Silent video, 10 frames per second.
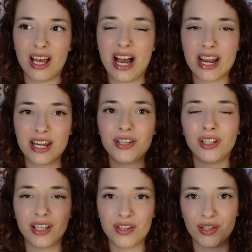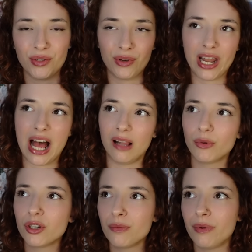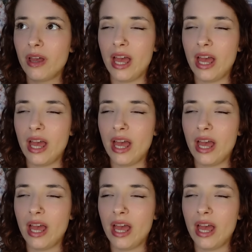I need to listen to an album.